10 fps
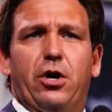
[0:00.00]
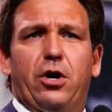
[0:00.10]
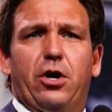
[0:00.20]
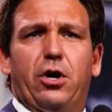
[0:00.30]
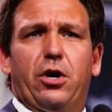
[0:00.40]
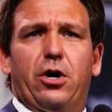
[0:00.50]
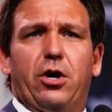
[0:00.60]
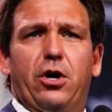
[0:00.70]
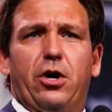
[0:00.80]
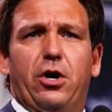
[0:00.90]

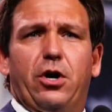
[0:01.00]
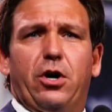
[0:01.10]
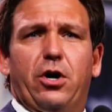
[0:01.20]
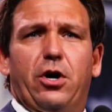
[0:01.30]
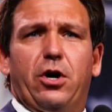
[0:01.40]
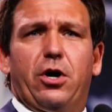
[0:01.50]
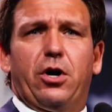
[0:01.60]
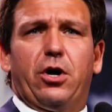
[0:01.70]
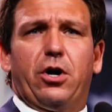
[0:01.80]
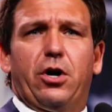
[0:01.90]

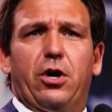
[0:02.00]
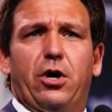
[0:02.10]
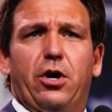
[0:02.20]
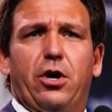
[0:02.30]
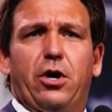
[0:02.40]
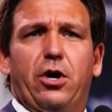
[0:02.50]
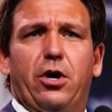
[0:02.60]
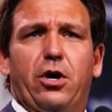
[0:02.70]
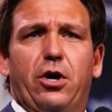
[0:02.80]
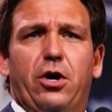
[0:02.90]

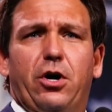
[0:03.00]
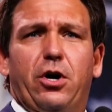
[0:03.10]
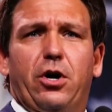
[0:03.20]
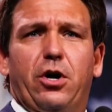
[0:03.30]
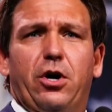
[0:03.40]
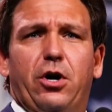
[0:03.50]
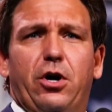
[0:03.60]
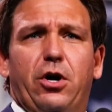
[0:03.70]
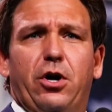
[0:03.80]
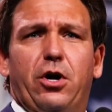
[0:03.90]

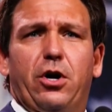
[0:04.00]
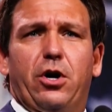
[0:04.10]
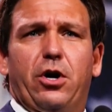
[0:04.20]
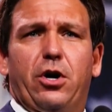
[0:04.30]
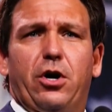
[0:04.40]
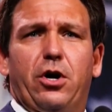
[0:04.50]
No words are spoken by the person on screen.